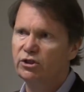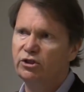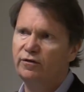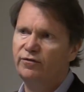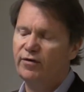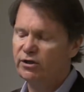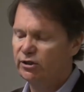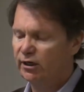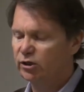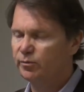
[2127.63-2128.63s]
is
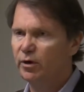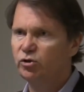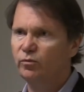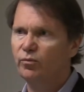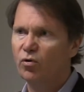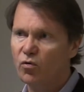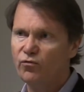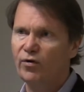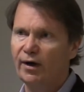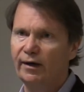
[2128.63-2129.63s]
differential expression
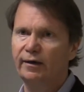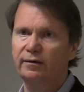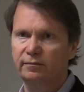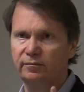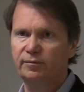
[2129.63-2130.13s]
profiling